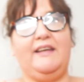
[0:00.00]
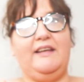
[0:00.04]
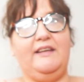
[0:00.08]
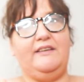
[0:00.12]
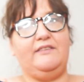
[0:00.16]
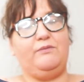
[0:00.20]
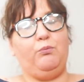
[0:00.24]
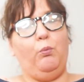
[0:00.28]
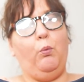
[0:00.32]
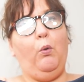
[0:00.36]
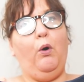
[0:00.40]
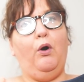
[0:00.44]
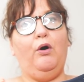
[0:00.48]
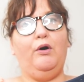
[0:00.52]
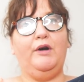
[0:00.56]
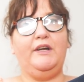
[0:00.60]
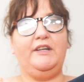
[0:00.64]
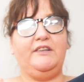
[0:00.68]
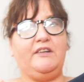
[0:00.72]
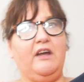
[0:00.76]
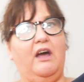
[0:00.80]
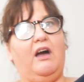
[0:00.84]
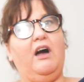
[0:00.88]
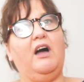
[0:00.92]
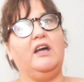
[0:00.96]
is
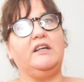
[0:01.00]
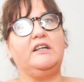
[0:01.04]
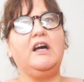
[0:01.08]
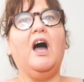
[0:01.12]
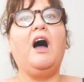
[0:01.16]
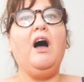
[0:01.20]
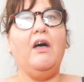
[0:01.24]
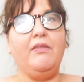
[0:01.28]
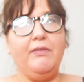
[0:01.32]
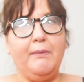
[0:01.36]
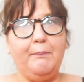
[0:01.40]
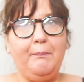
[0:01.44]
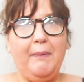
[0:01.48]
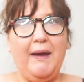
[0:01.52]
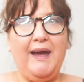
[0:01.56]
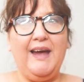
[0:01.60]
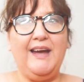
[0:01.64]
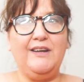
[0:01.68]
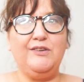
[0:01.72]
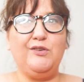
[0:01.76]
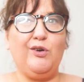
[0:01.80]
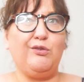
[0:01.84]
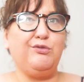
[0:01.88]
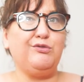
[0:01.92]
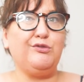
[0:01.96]
wider. I cut the
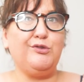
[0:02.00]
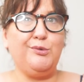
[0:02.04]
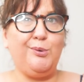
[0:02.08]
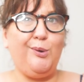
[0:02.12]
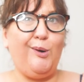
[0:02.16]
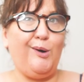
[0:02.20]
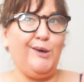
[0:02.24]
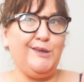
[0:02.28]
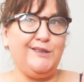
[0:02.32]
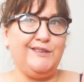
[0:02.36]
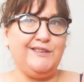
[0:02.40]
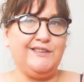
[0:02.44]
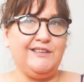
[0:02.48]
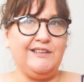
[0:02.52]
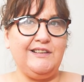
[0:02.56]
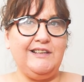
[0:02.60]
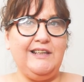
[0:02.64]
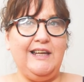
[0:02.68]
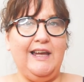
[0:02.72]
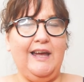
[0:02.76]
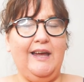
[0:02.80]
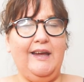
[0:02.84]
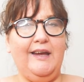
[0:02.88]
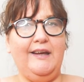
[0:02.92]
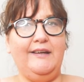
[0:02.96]
band off twice in
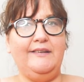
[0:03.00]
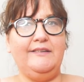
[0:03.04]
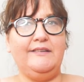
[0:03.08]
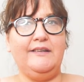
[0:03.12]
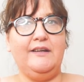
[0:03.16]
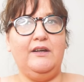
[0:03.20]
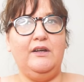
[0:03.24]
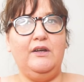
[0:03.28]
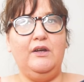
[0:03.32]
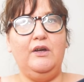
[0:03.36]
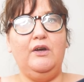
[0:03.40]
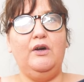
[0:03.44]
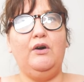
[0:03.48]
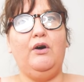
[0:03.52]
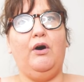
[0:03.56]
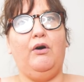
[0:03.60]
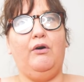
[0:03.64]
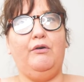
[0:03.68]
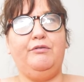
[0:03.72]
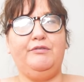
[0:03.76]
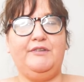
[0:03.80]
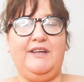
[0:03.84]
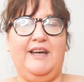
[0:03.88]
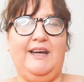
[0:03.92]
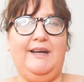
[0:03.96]
the end
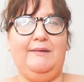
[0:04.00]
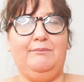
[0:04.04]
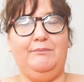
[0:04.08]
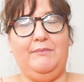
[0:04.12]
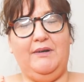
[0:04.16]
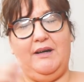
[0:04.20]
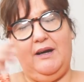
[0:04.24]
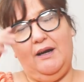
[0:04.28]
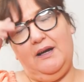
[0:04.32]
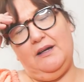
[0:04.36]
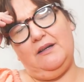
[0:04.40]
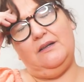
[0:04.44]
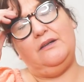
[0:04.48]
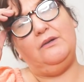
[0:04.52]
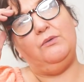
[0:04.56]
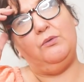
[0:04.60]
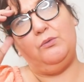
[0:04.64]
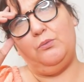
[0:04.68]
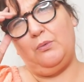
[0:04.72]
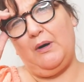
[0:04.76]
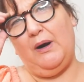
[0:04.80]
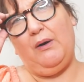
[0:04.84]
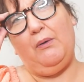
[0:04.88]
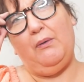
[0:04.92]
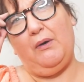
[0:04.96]
off camera.
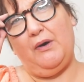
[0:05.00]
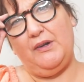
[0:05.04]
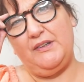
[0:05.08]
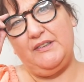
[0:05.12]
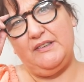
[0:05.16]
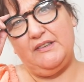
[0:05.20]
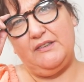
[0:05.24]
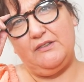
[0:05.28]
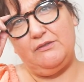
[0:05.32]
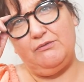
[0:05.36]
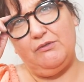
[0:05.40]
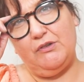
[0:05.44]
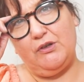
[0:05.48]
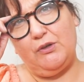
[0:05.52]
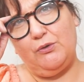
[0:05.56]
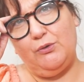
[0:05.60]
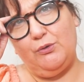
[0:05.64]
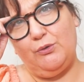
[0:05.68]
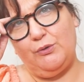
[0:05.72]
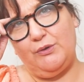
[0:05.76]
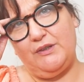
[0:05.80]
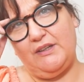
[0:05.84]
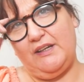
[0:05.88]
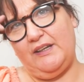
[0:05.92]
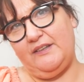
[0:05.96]
Well, I didn't
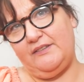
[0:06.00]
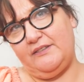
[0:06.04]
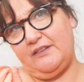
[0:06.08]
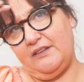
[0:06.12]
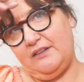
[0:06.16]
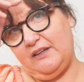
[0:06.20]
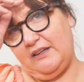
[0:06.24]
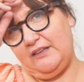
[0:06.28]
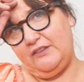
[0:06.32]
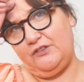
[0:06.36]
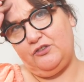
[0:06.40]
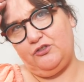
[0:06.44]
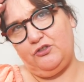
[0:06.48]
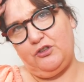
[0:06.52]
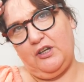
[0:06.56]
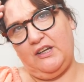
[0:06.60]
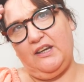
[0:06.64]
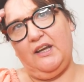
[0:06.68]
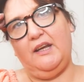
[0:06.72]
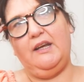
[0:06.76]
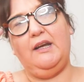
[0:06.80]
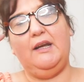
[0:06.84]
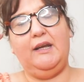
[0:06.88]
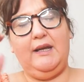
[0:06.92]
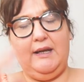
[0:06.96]
record it, so that is
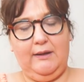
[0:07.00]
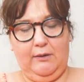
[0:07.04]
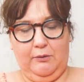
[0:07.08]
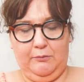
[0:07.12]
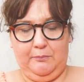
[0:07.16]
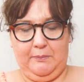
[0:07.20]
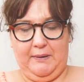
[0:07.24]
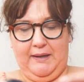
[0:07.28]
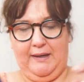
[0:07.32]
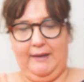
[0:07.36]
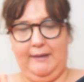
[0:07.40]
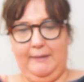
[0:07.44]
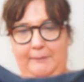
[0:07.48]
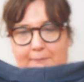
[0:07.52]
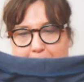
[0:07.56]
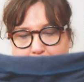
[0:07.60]
cheating a little bit